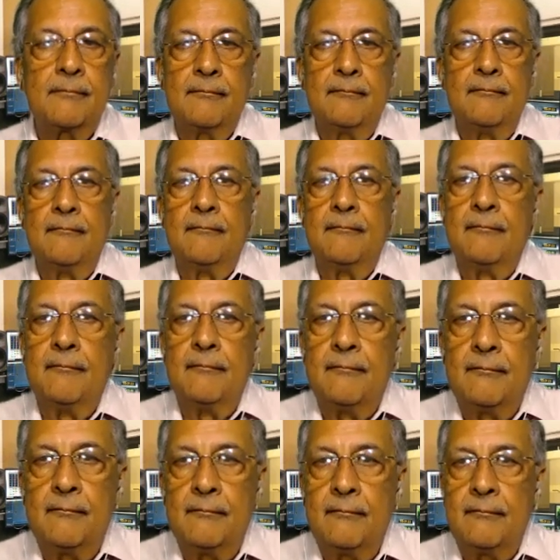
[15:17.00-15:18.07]

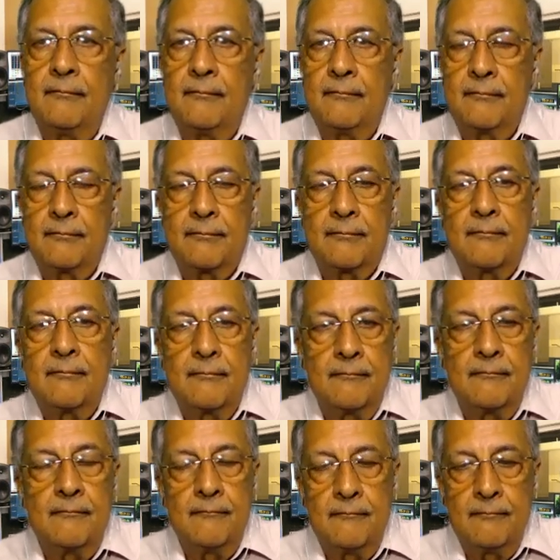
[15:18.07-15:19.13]

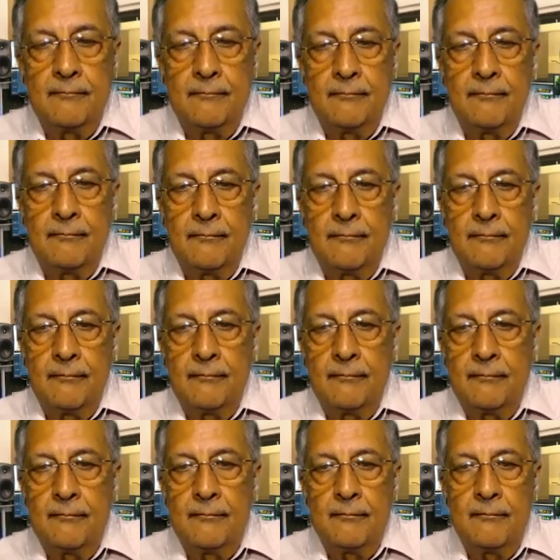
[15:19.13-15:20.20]

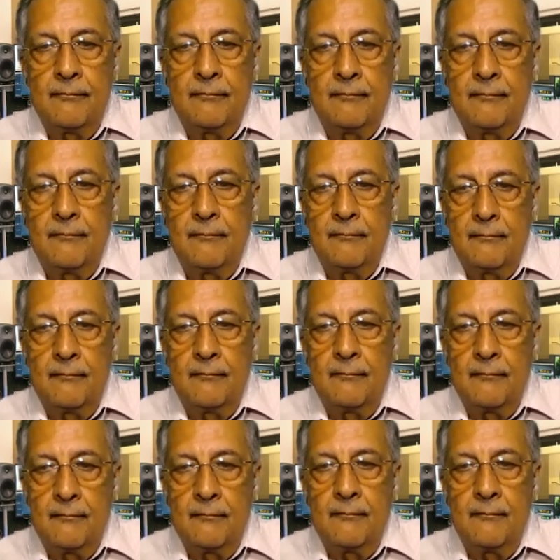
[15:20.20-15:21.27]

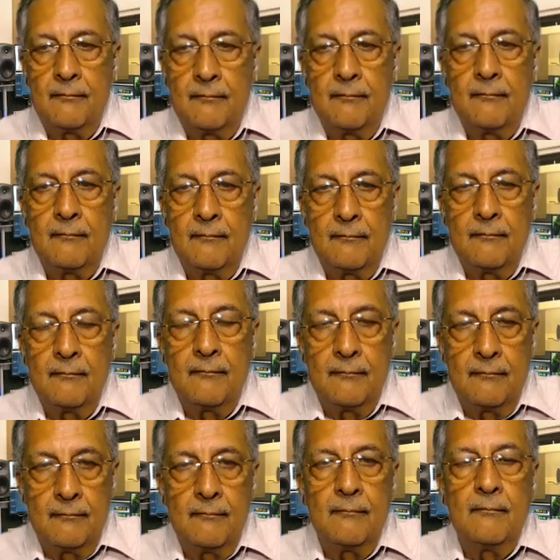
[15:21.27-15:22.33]

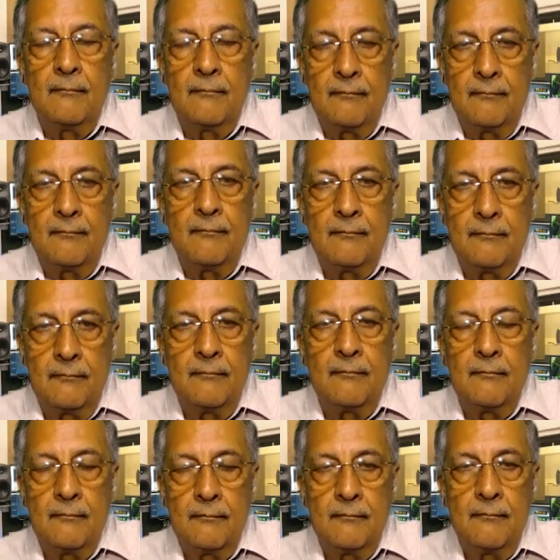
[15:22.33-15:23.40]

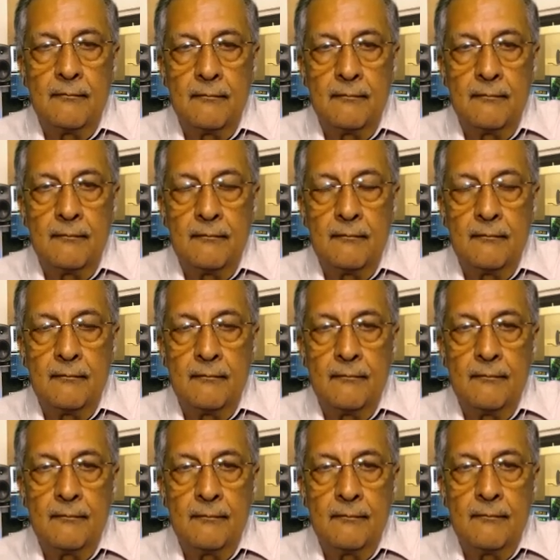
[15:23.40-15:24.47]

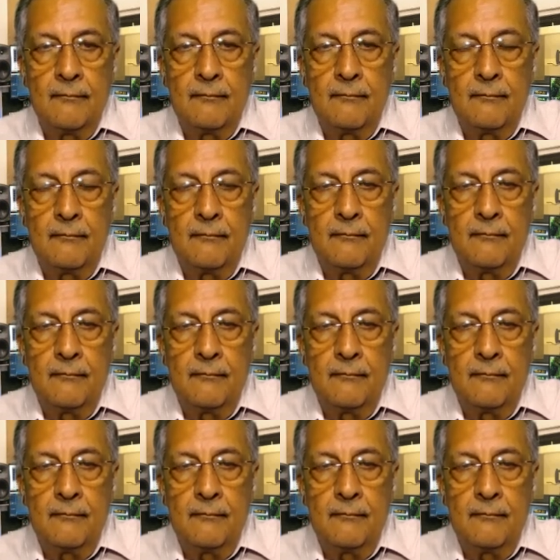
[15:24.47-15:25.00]
(silent)